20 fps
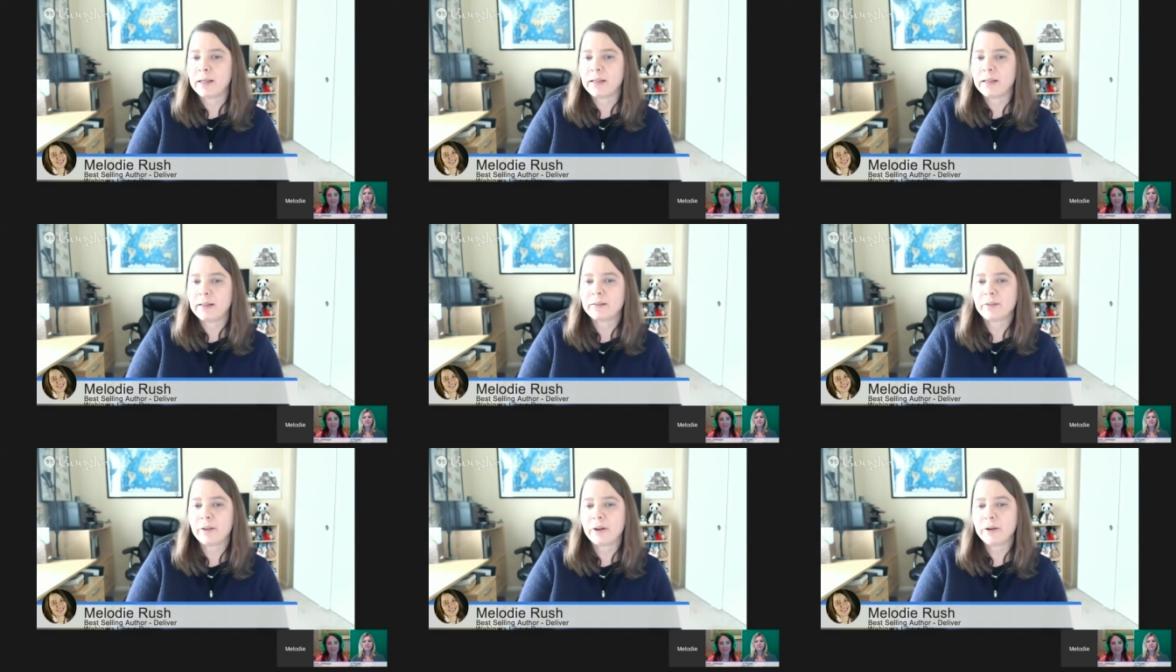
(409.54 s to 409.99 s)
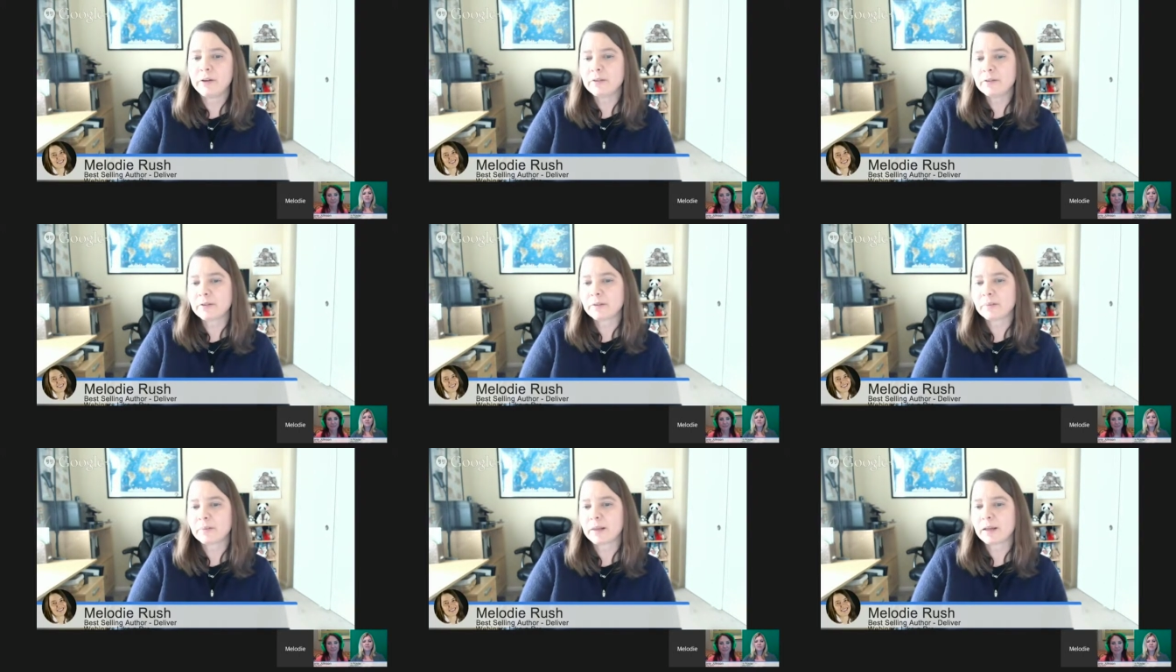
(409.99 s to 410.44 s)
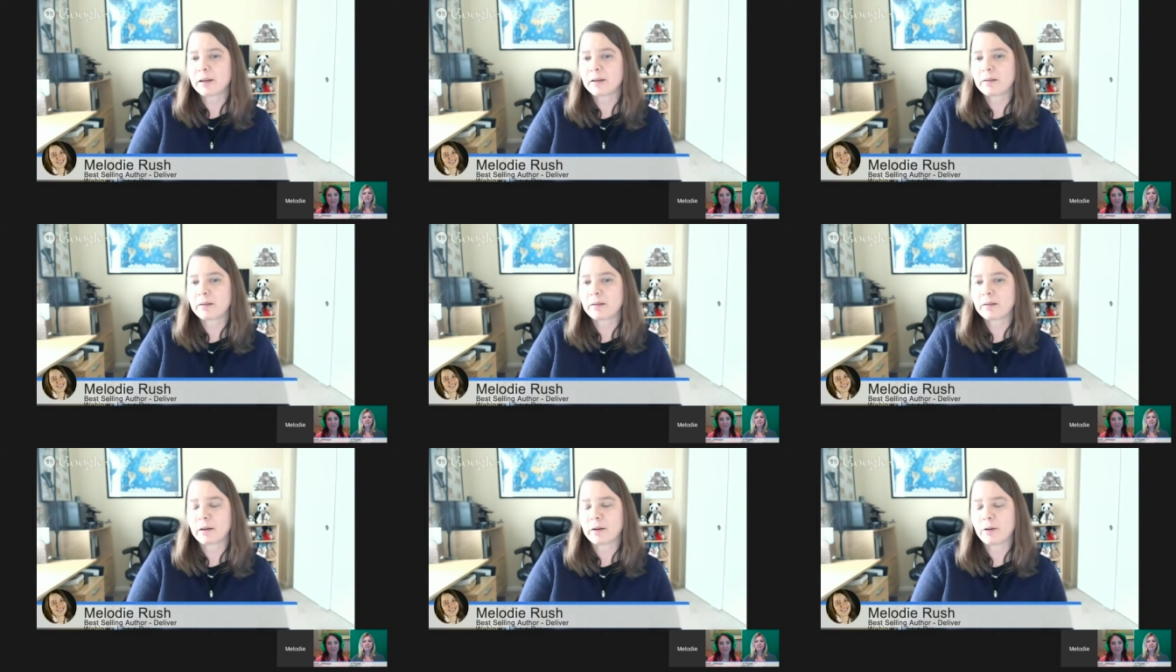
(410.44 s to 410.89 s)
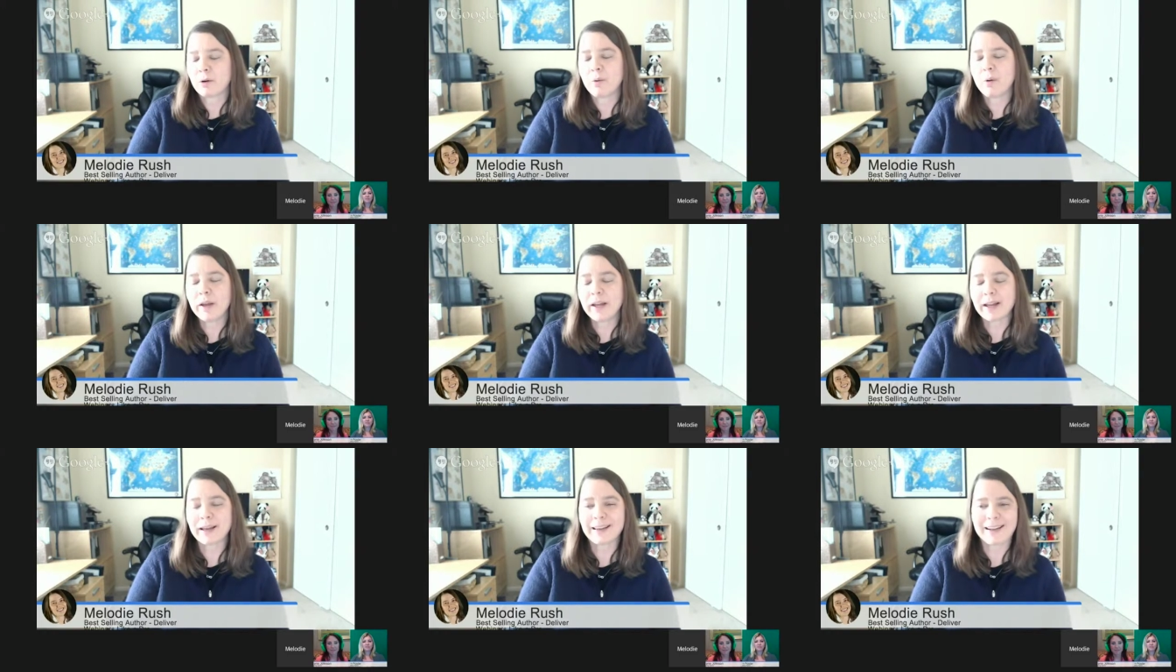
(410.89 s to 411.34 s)
So those are some of the
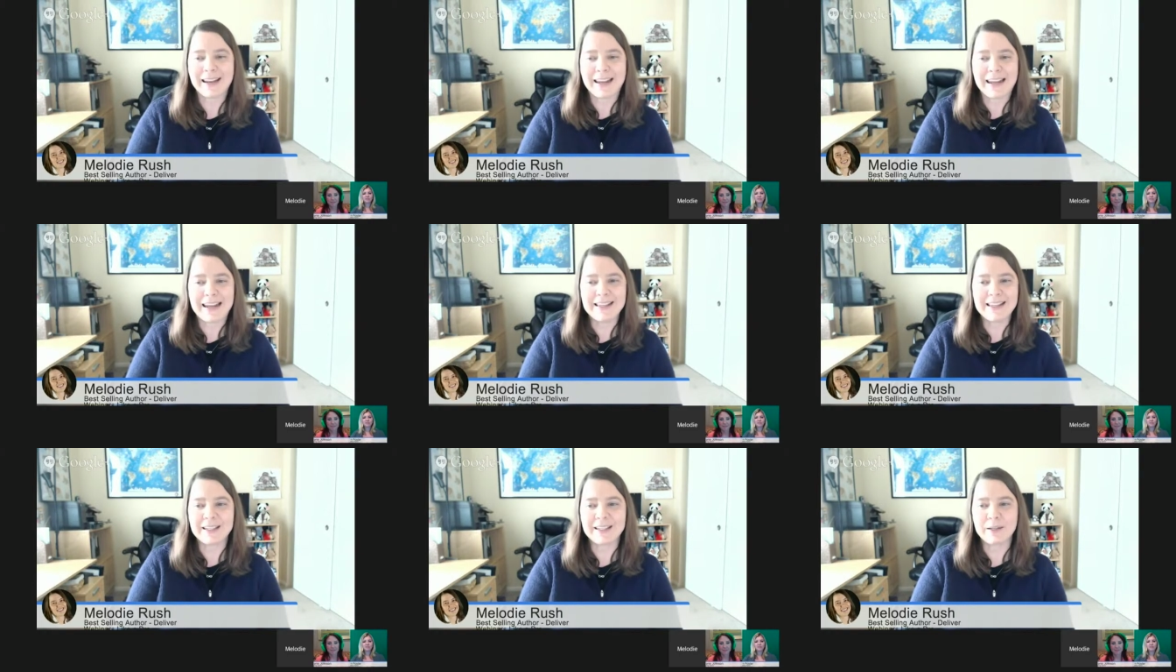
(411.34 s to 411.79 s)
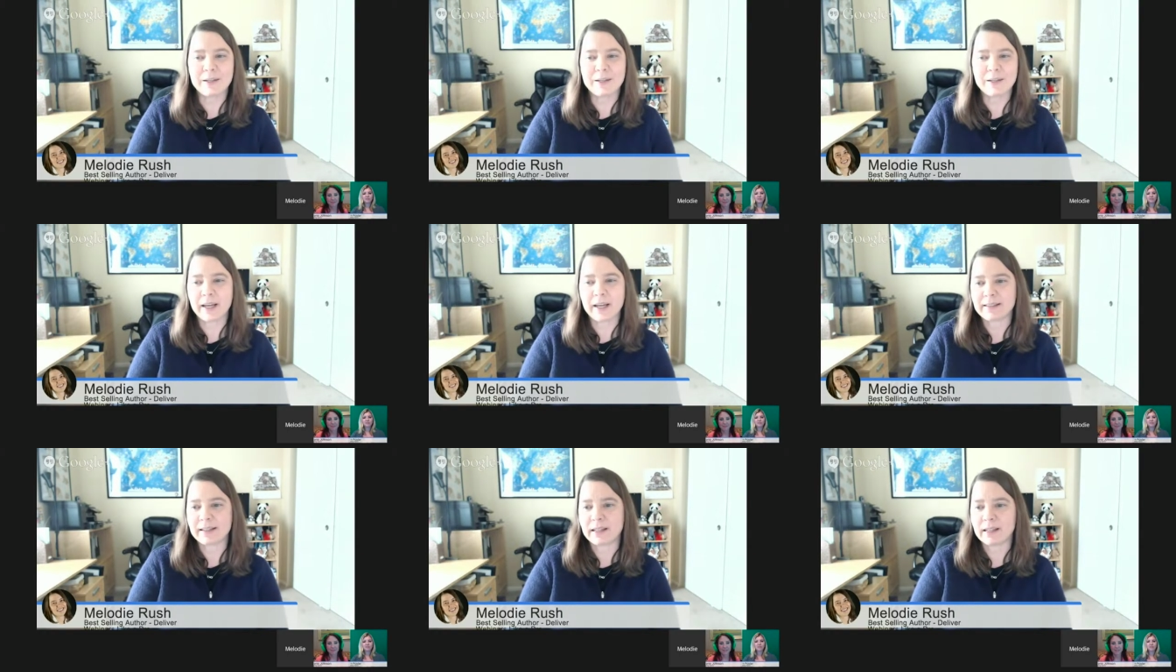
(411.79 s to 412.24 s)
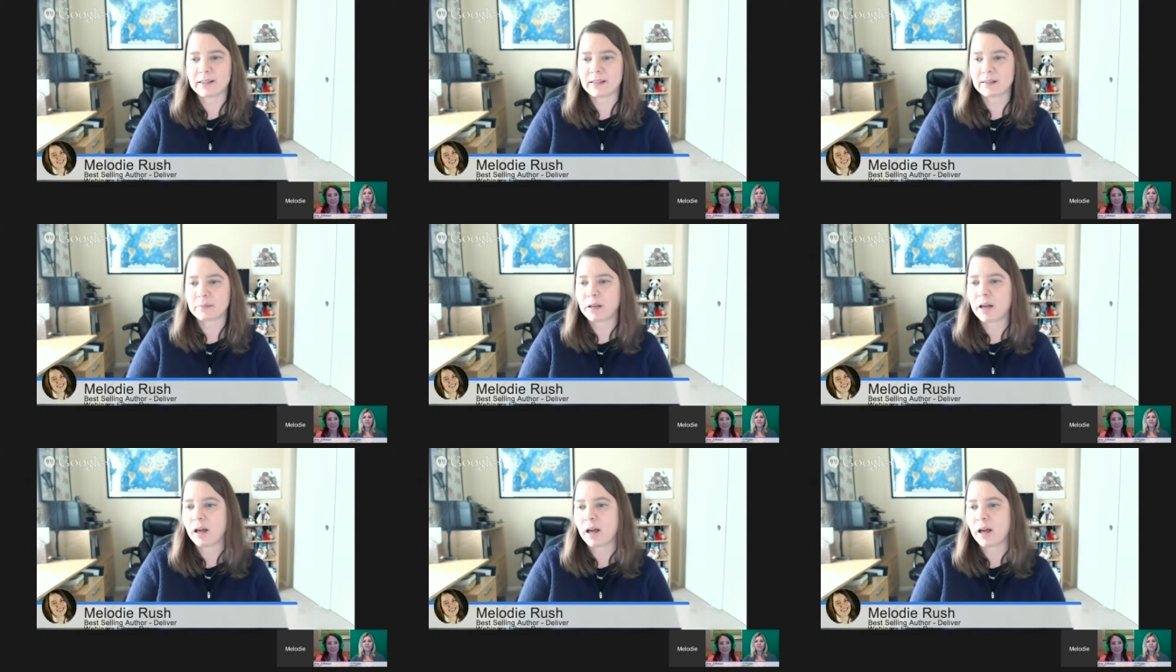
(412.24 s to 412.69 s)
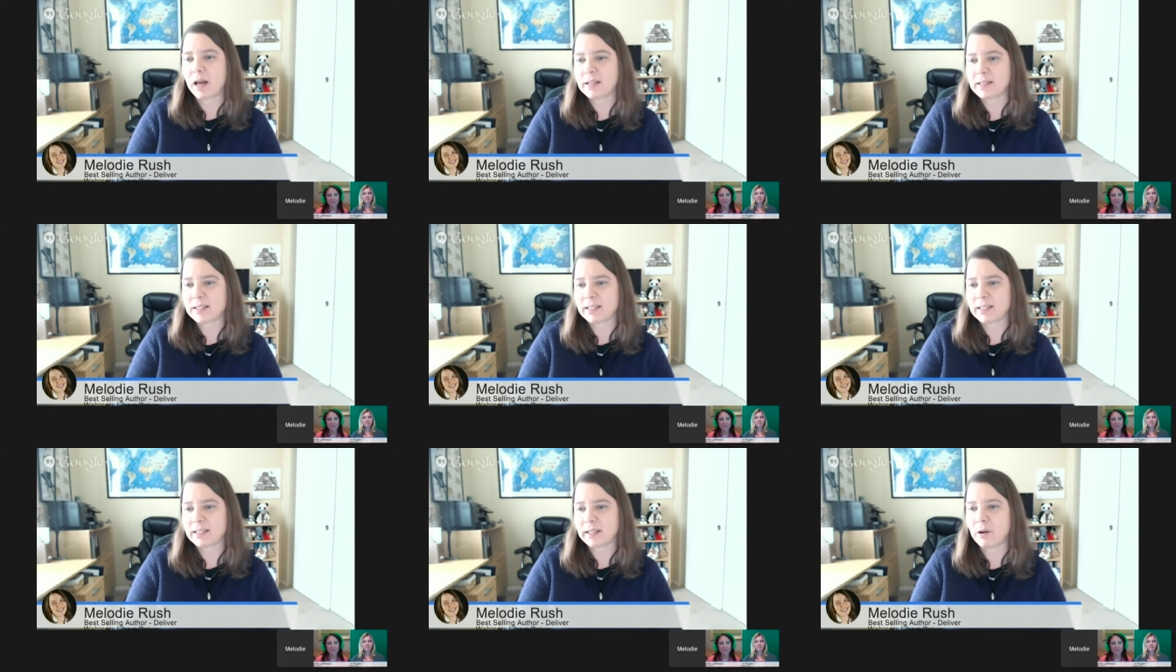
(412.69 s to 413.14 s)
quick and easy ways to get some
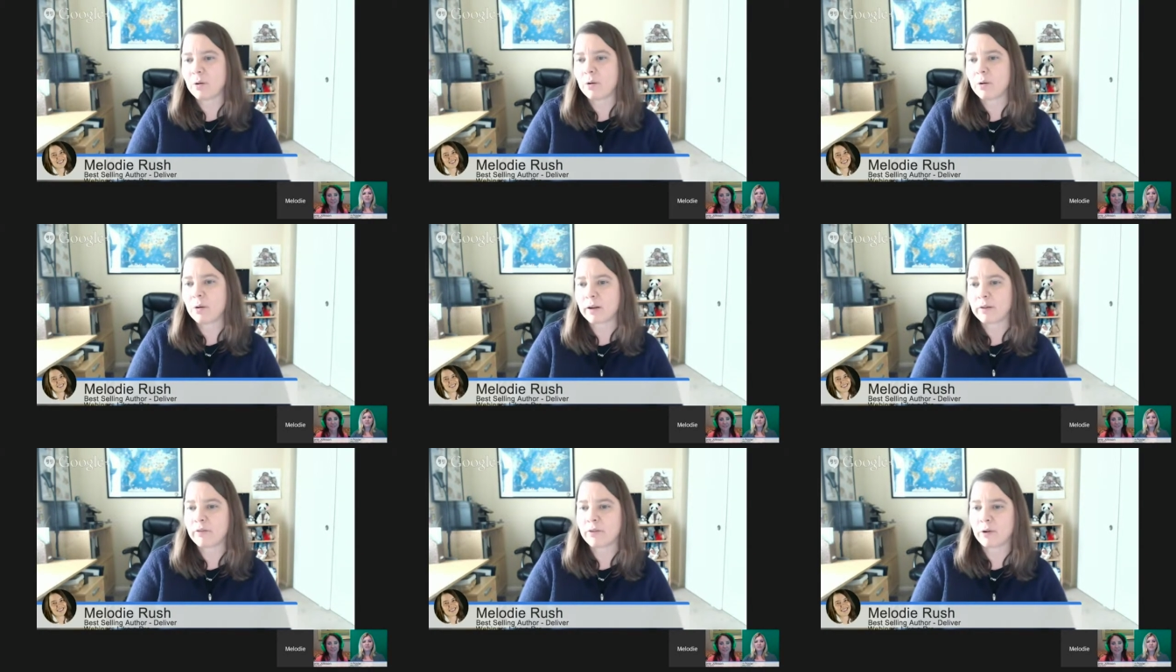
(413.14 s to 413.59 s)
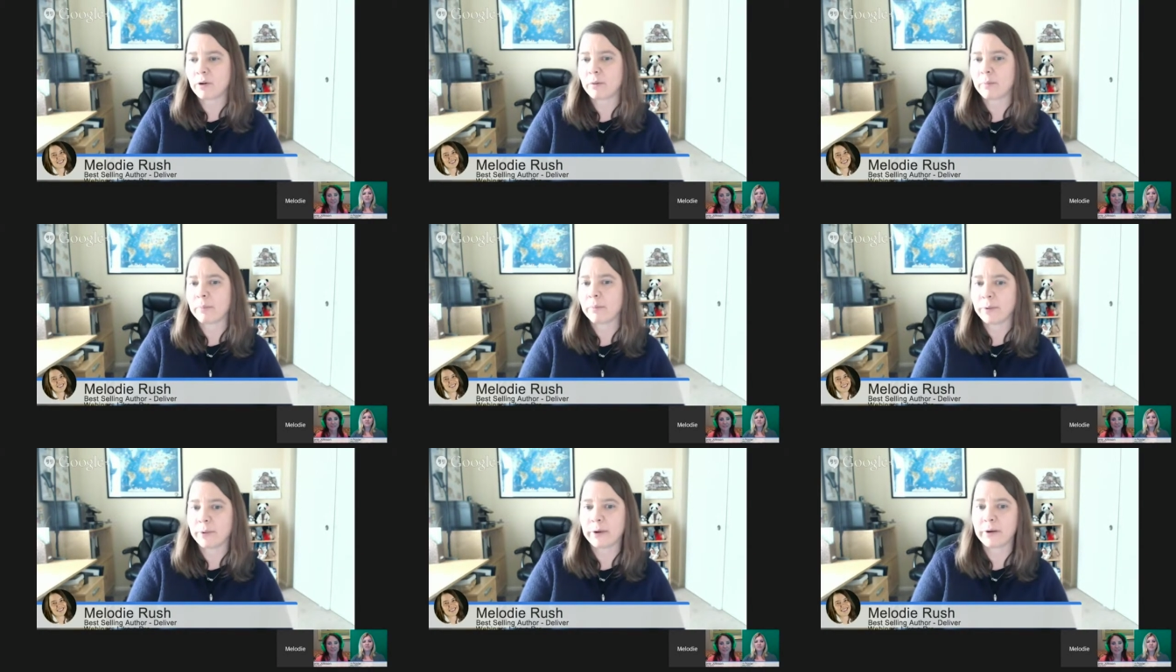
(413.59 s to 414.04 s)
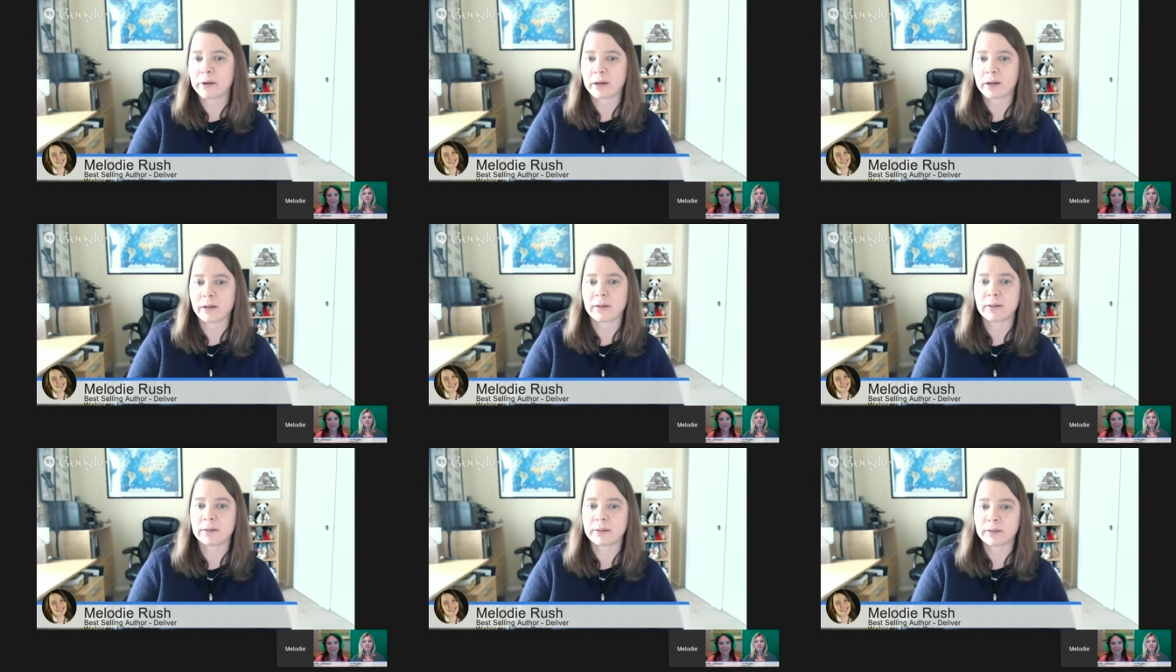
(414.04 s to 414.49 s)
content going for a book.